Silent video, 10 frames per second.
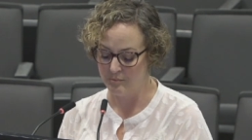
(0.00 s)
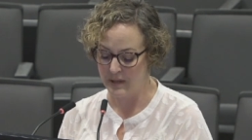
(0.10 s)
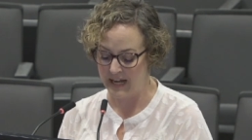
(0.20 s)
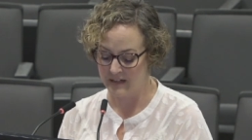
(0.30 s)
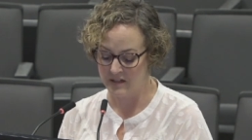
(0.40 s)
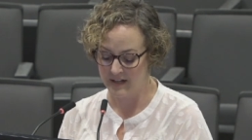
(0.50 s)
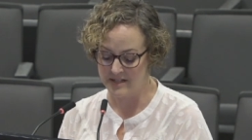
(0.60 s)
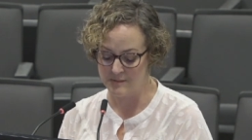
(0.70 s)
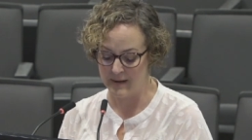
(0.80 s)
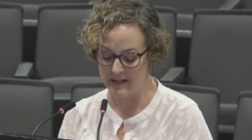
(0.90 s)
Black
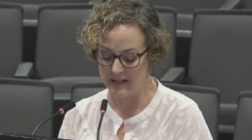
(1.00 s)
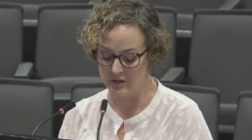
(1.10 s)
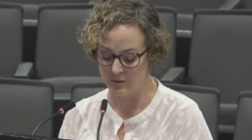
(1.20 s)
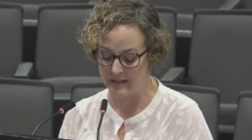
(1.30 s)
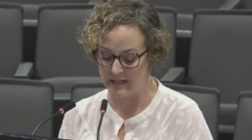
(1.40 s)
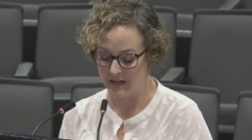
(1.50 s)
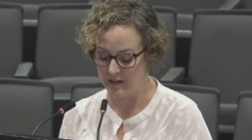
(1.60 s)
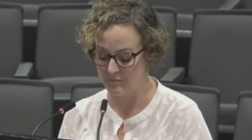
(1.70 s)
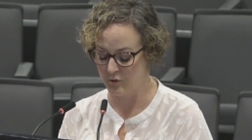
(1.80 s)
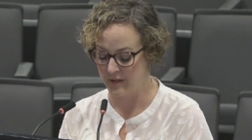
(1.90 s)
non-Hispanic,
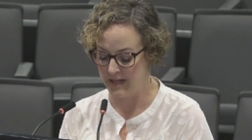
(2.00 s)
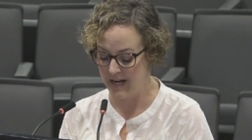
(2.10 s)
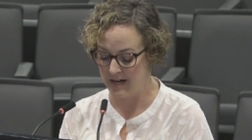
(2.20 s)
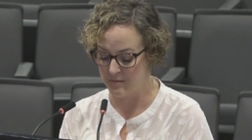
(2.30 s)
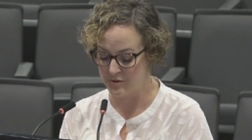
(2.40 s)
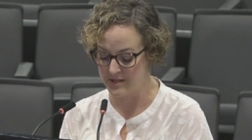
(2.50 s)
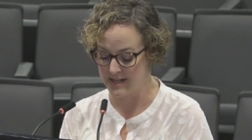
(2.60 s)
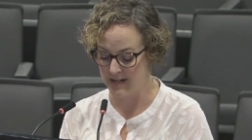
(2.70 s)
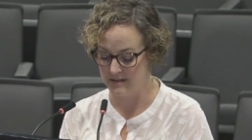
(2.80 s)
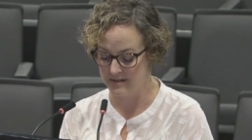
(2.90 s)

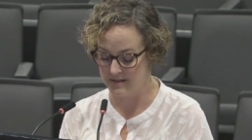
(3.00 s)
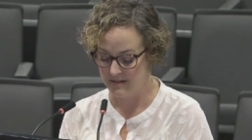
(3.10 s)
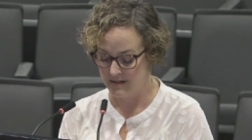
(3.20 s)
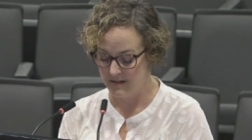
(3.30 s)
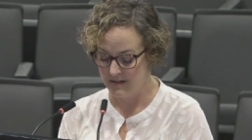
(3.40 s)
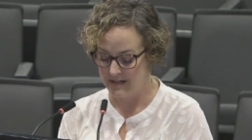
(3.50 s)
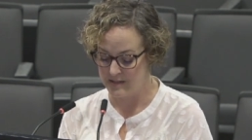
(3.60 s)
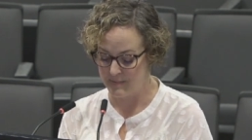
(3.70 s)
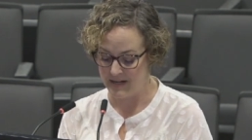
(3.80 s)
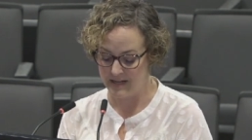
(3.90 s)
29.8%.
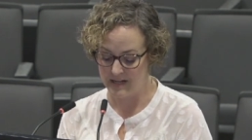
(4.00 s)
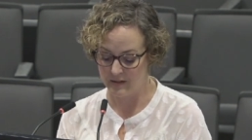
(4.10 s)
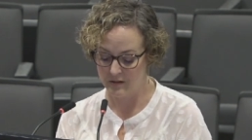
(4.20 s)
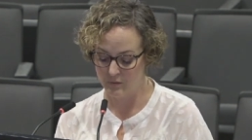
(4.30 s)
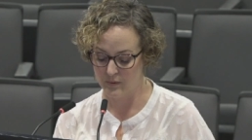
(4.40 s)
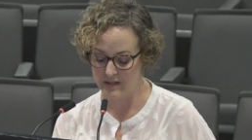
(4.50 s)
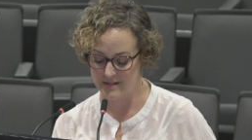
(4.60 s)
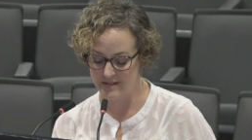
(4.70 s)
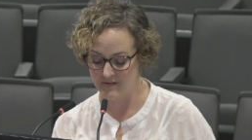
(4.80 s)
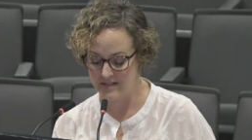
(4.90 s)
Hispanic
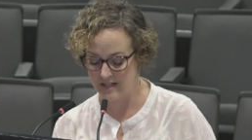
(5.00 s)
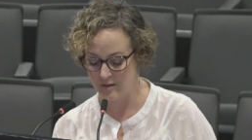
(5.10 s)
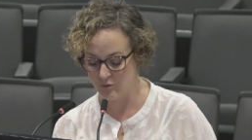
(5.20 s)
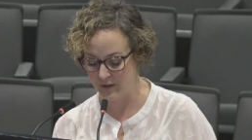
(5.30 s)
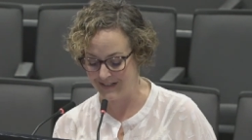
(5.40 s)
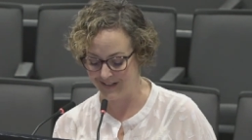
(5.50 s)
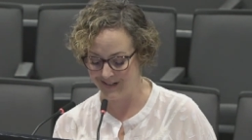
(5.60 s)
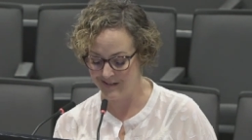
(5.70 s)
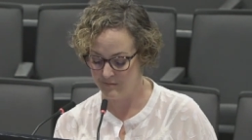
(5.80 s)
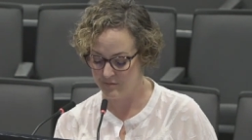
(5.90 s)
was
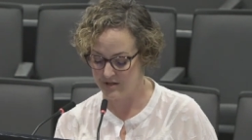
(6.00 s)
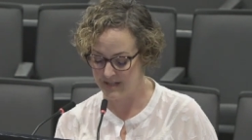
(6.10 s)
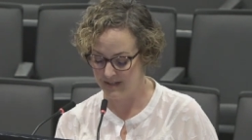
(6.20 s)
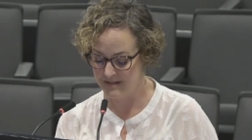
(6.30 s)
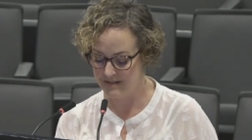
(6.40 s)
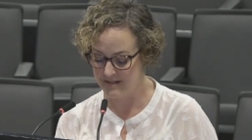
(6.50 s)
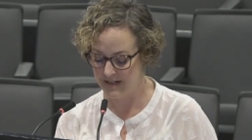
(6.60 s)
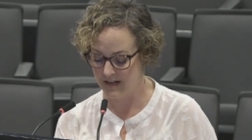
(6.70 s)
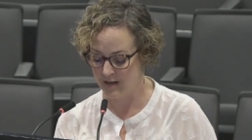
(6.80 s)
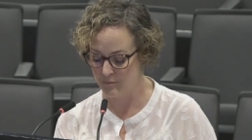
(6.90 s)
17.9%.
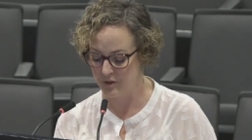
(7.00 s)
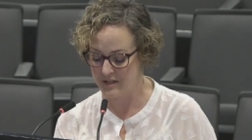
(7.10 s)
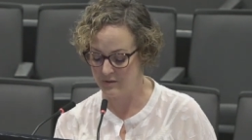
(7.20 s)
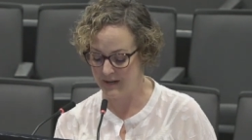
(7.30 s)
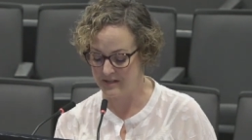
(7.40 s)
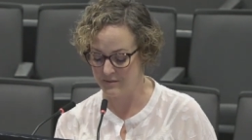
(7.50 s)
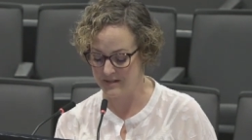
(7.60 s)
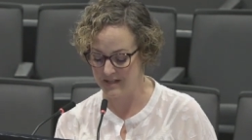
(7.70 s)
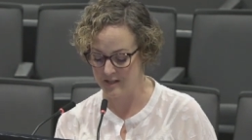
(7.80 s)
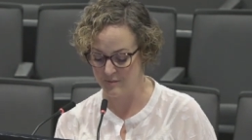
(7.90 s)
Multi-race
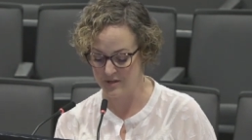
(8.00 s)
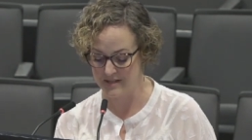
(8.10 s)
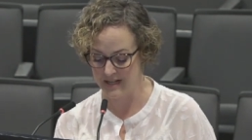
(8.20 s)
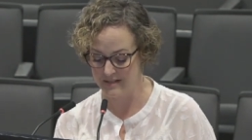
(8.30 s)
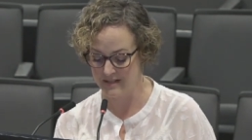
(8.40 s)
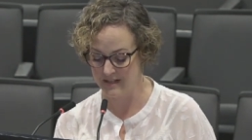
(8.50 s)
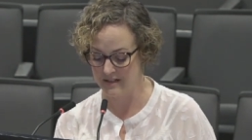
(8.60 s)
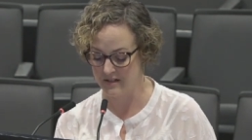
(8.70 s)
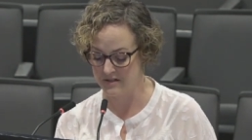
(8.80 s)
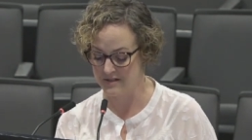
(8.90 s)
was 6%. And
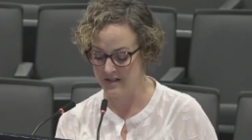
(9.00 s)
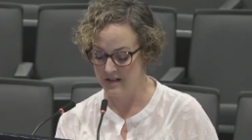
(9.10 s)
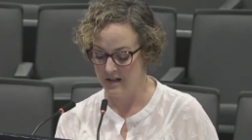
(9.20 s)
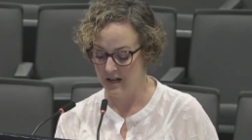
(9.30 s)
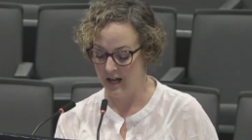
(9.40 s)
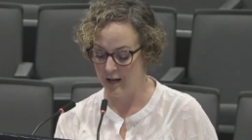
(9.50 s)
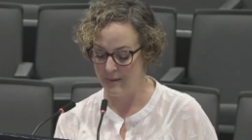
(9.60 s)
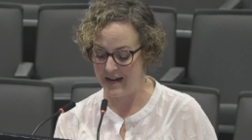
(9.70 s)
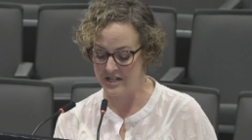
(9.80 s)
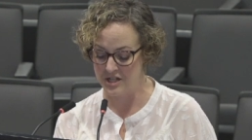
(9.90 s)
then there's
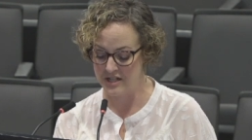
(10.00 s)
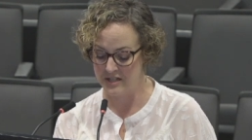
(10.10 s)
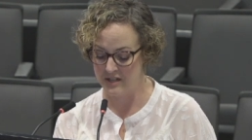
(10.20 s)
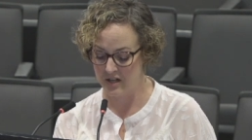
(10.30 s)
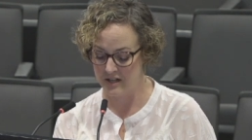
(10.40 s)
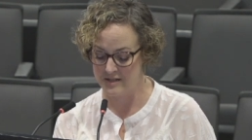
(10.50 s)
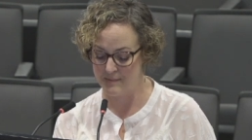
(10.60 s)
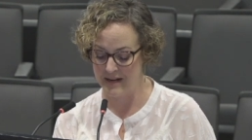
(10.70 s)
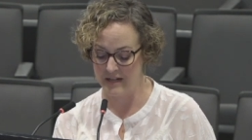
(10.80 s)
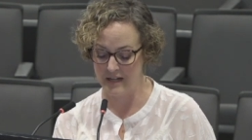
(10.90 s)
Asian
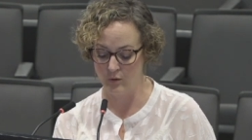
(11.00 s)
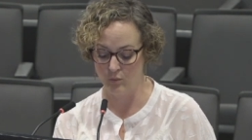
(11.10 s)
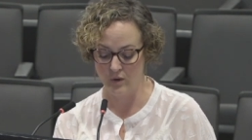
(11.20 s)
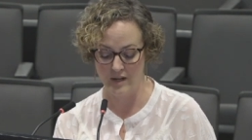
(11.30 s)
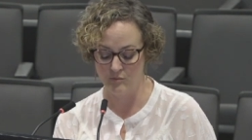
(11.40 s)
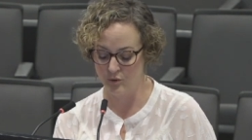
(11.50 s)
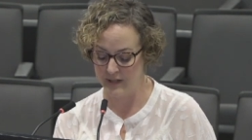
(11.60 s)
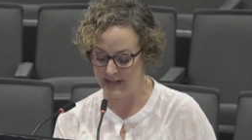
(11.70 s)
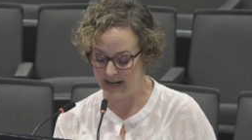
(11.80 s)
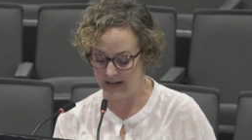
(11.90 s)
non-Hispanic,
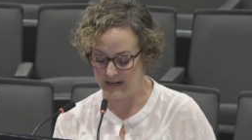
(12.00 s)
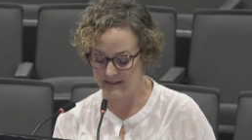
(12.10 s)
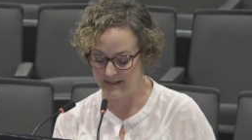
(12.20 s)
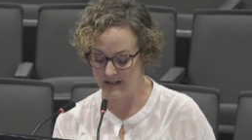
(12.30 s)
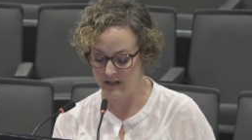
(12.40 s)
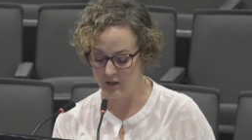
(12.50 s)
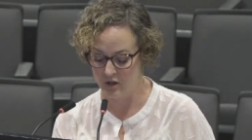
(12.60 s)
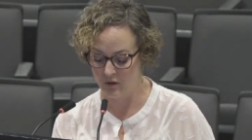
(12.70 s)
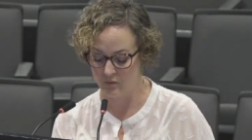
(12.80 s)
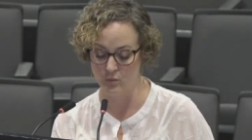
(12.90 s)
1.8% and
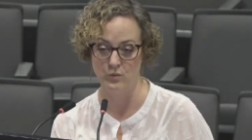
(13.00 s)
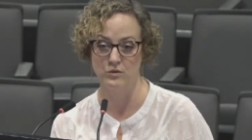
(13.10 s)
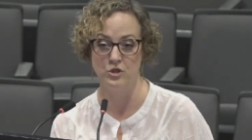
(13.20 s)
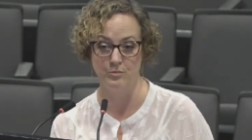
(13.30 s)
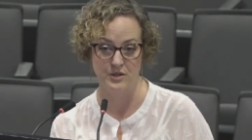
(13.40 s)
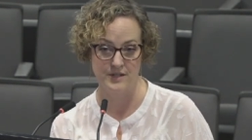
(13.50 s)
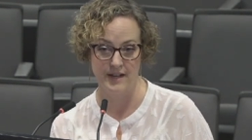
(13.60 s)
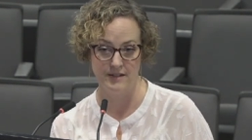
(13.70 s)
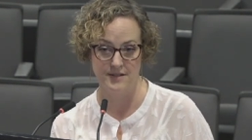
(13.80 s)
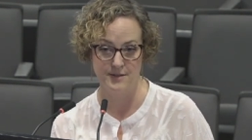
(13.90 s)
unknown
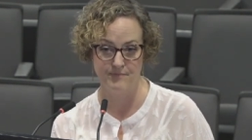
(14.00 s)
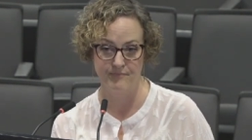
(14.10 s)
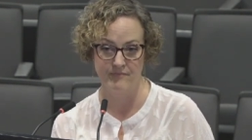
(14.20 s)
2%.